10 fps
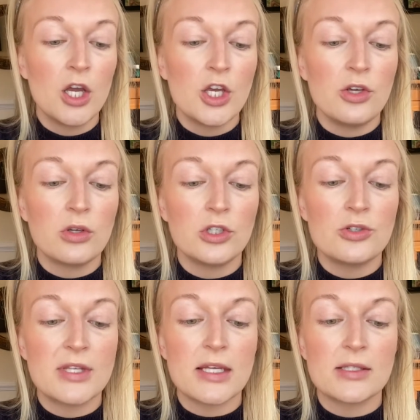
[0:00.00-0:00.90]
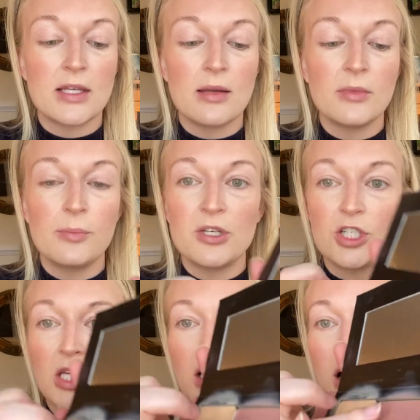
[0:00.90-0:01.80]
You can use that same lip and
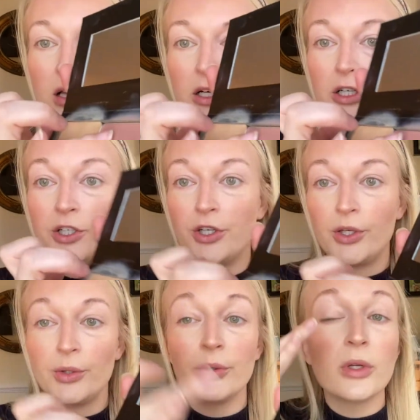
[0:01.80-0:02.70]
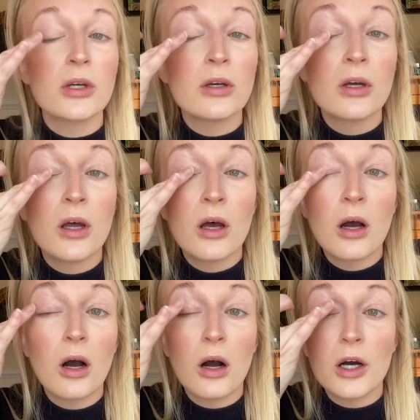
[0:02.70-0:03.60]
cheek color, nude,
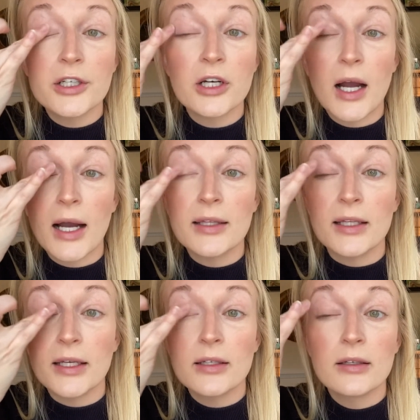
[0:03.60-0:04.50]
on your eyelid.